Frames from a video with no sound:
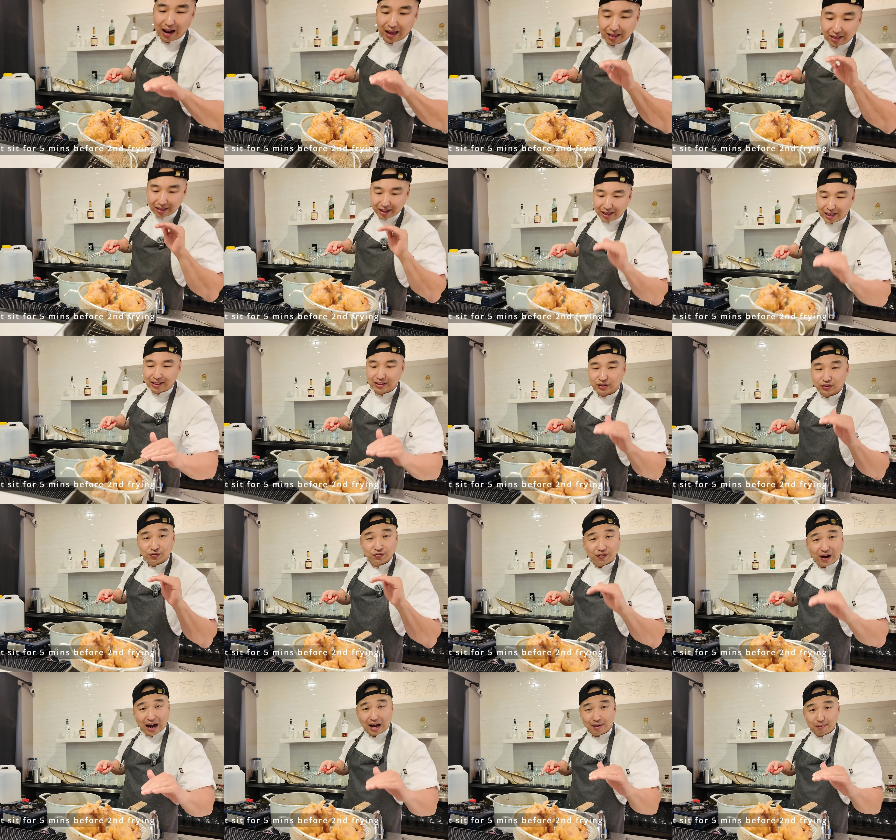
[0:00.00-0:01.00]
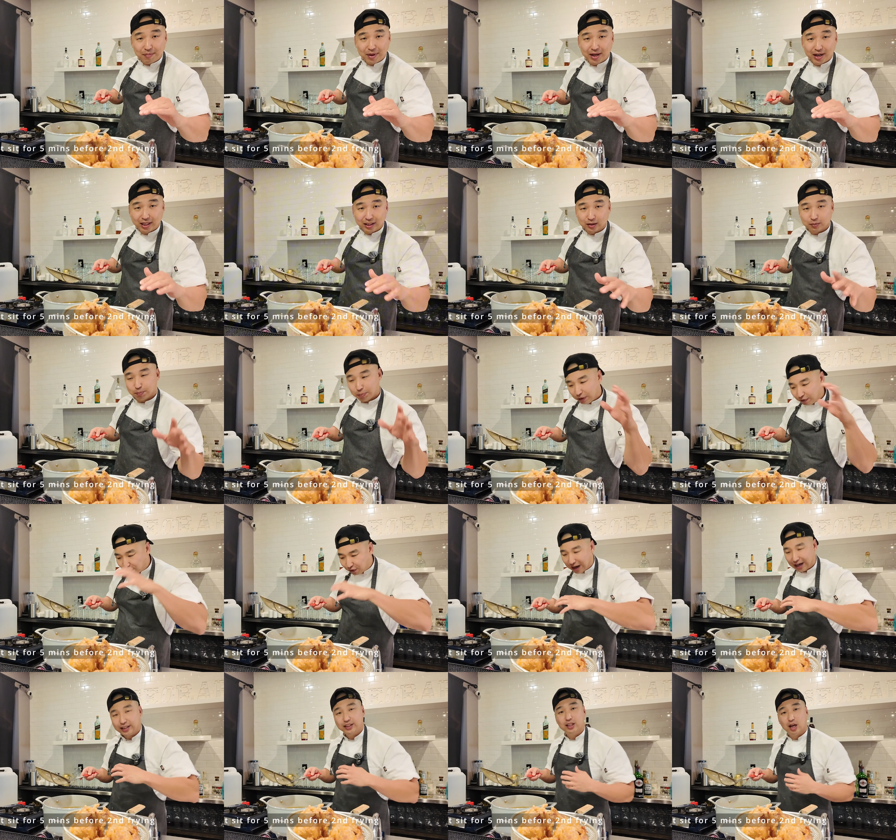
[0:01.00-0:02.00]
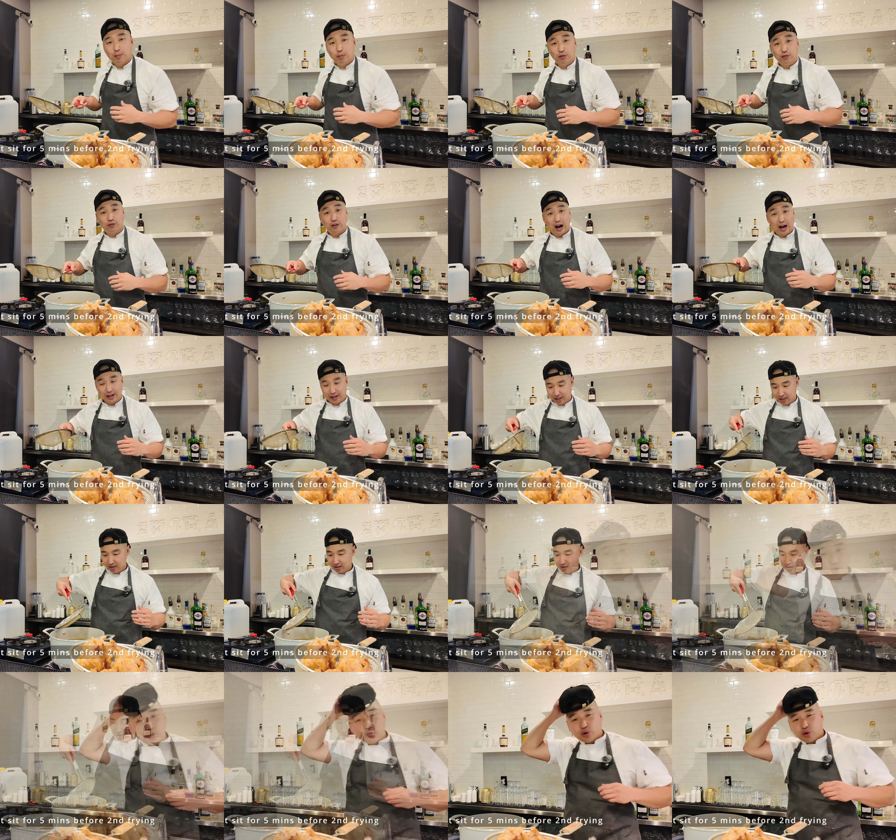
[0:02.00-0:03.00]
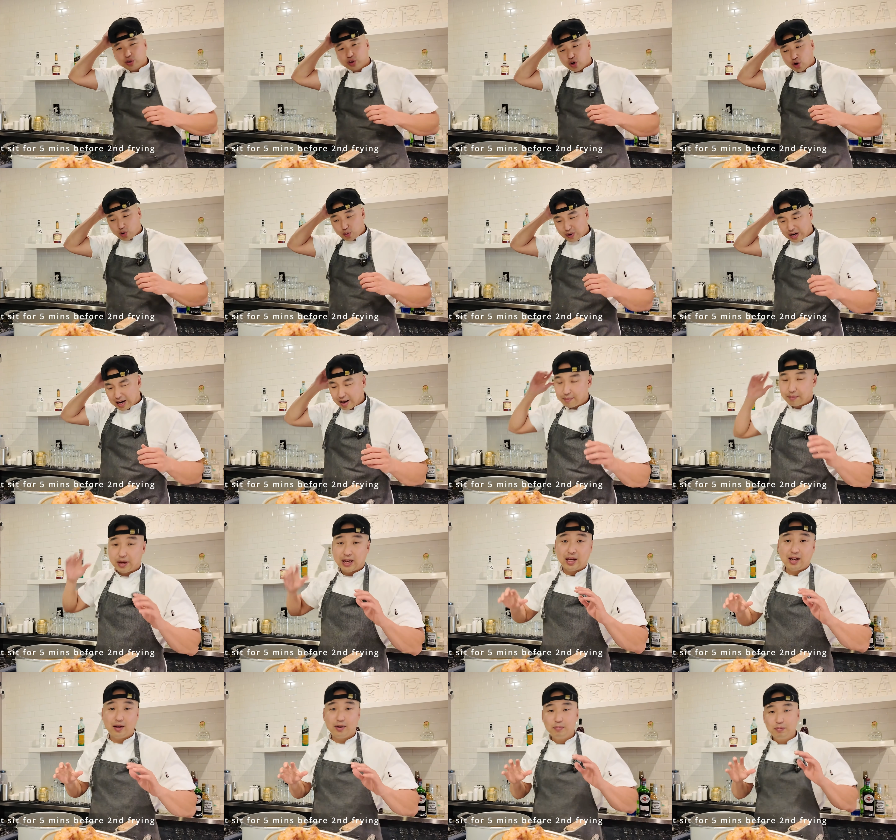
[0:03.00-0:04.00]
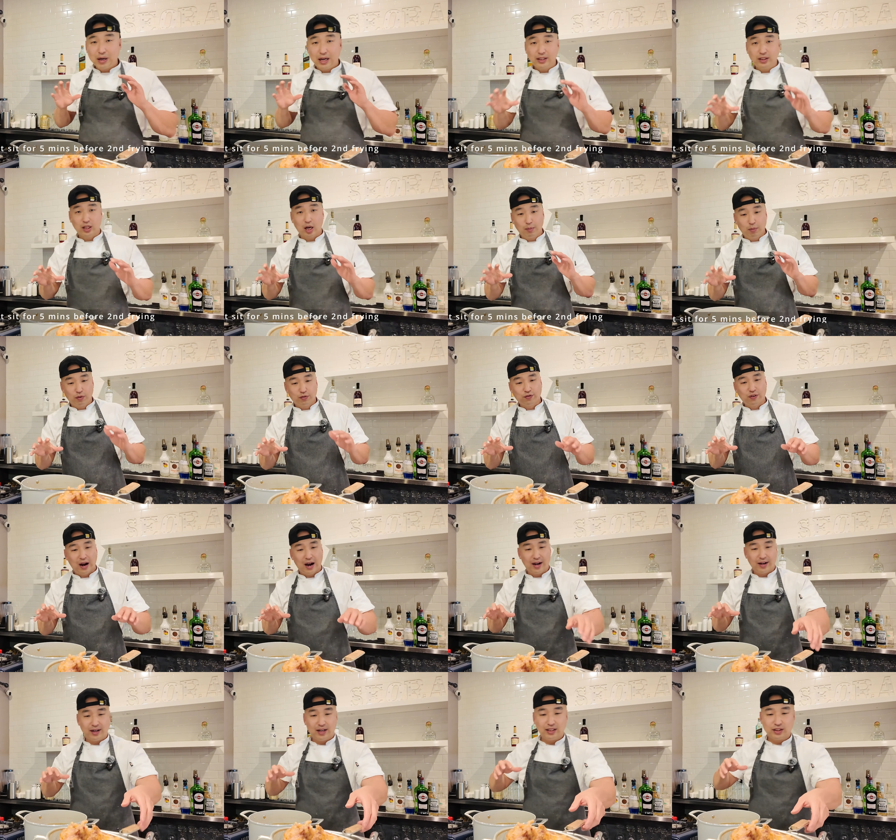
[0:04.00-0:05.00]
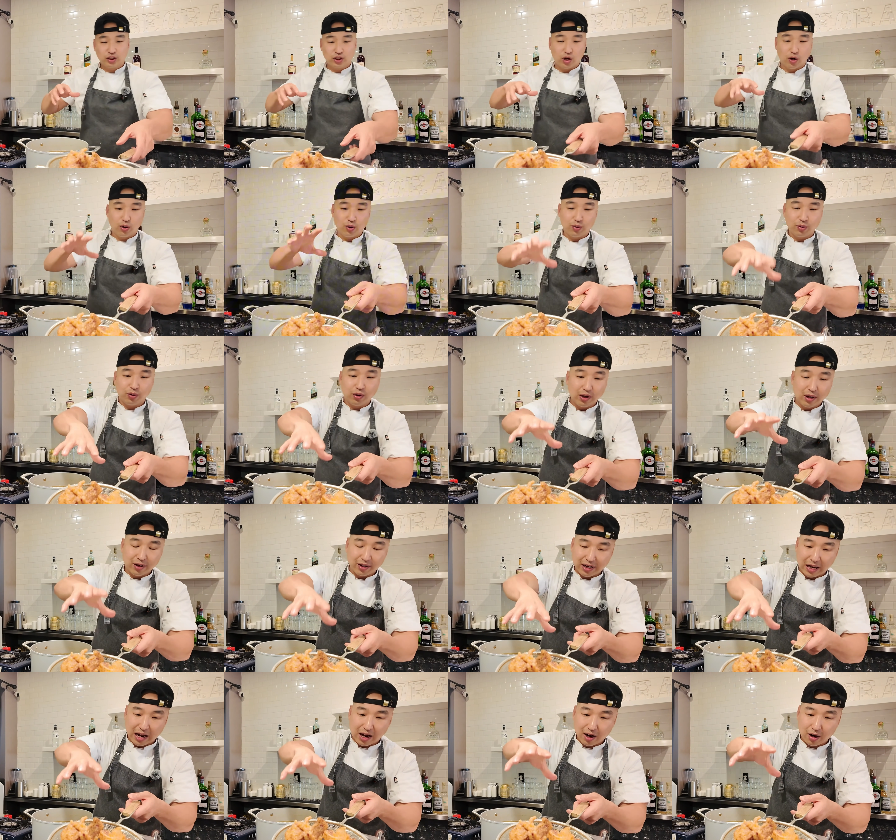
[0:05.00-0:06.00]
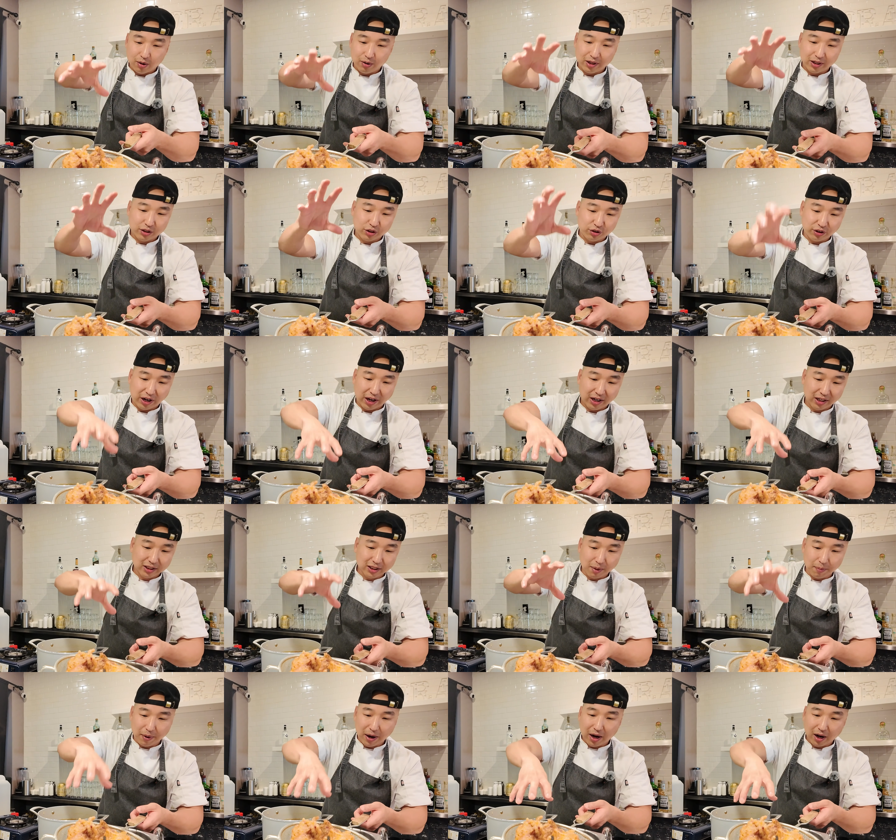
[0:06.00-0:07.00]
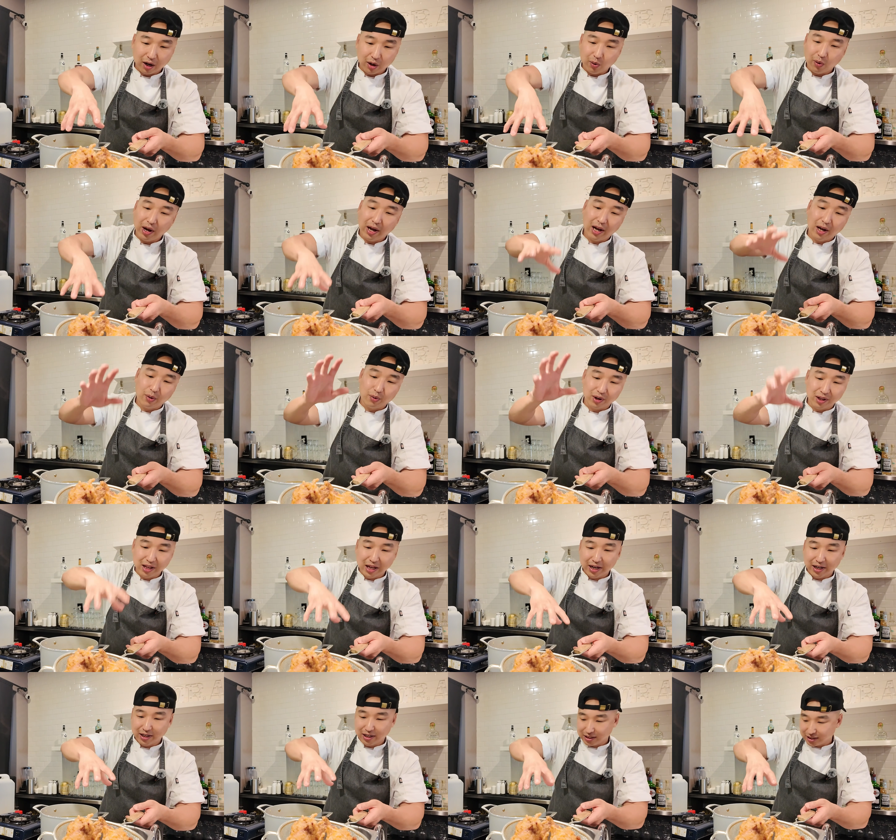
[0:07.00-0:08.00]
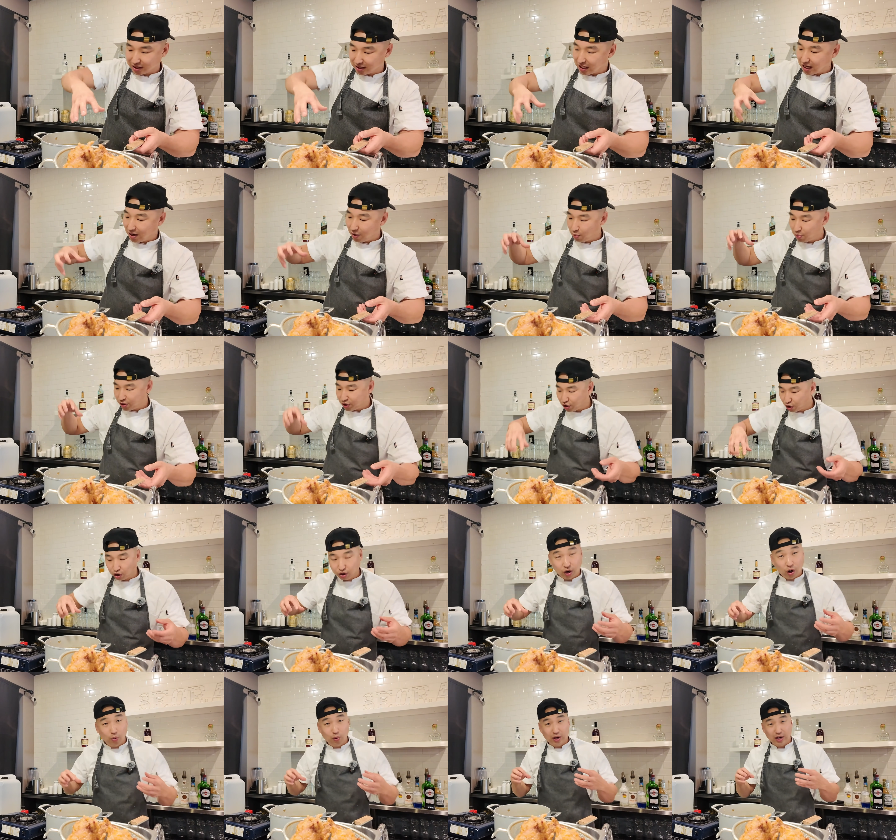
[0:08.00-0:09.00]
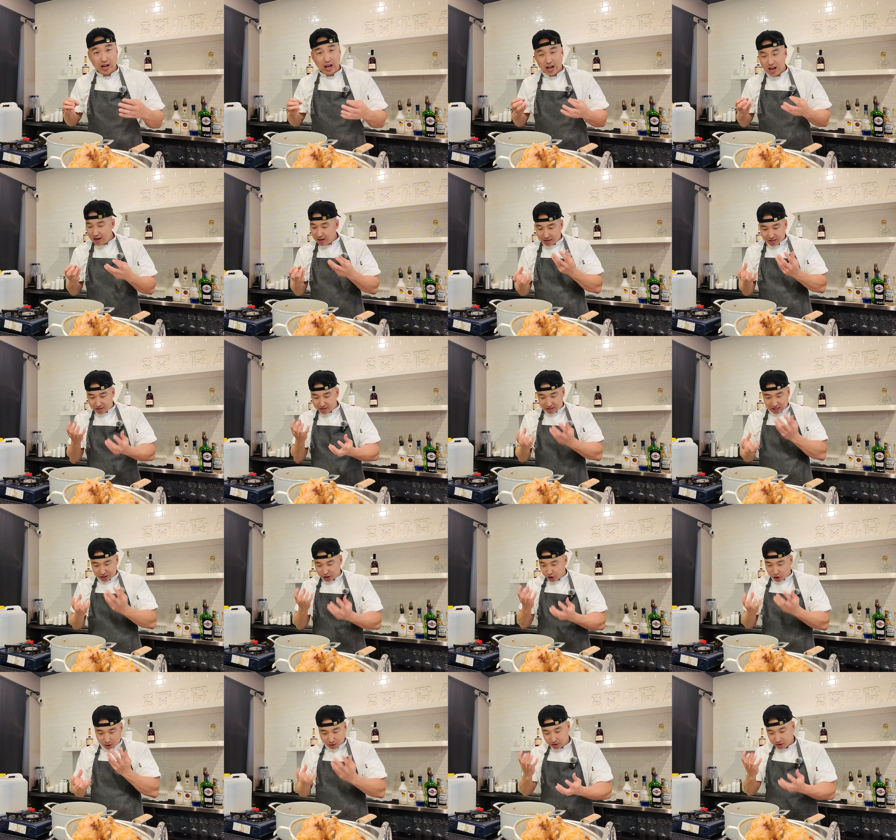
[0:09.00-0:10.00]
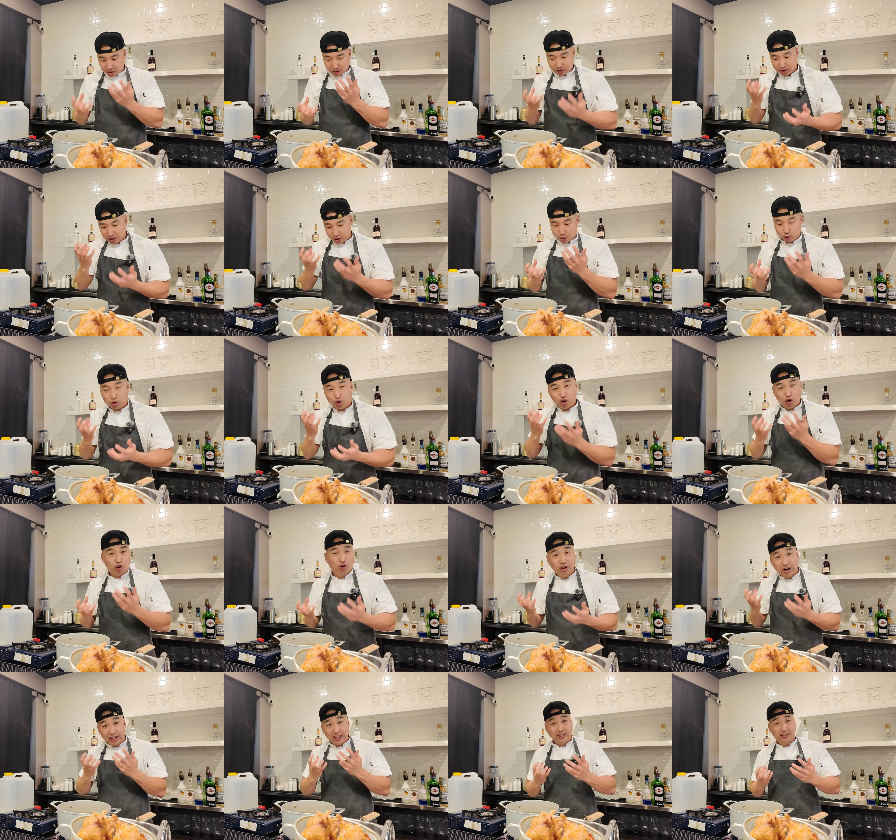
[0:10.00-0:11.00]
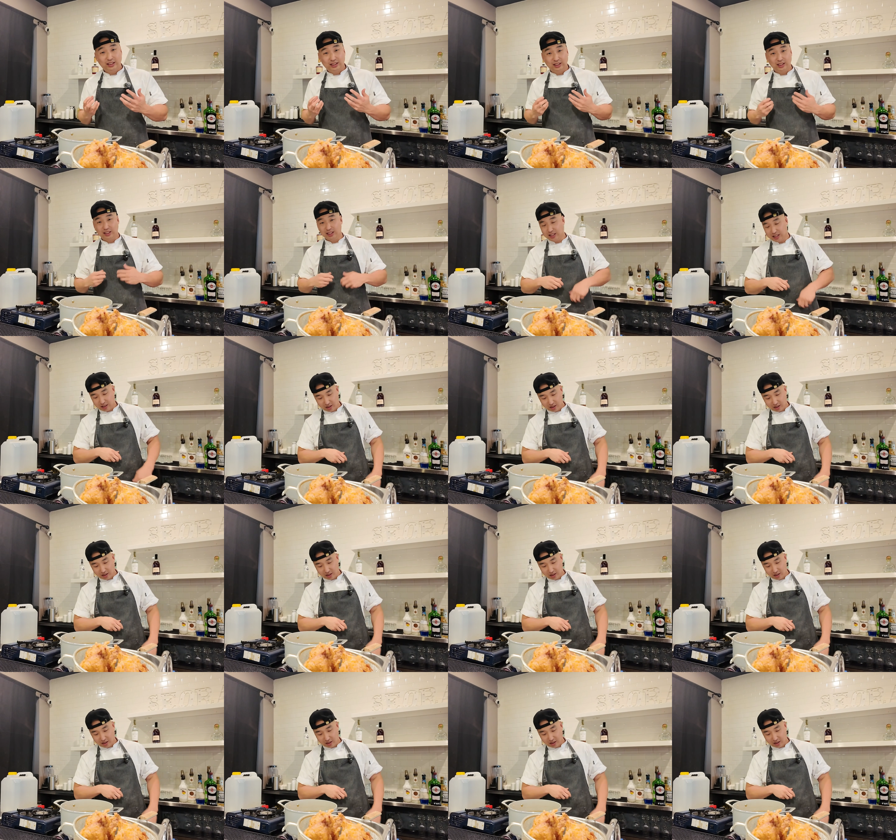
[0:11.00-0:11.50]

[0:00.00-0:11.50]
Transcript: at least 5 minutes before I double fry it. So you'll know what I mean by double frying it. So now it created some airway, we're letting it sit. When you throw it in, that joint's gonna go crazy. All right,